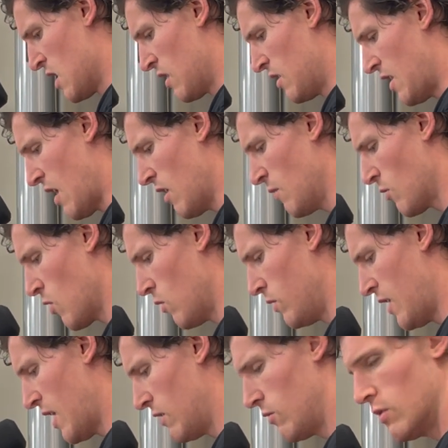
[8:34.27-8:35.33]
now I'm going
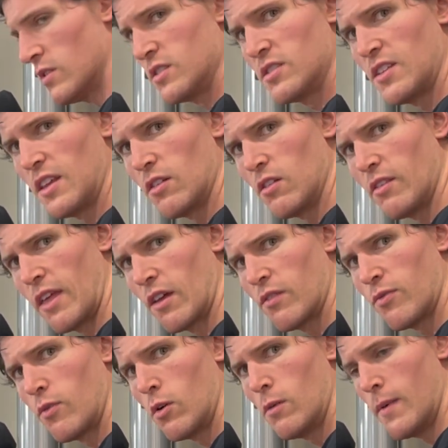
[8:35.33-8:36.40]
down to a single leg
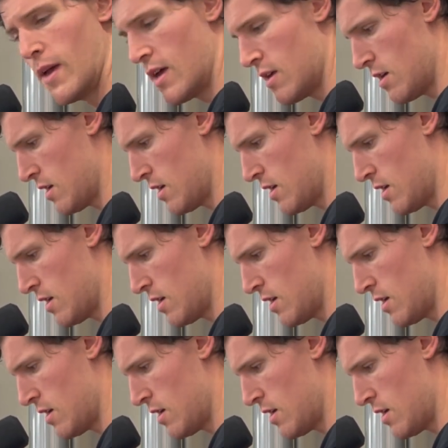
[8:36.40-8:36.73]
format.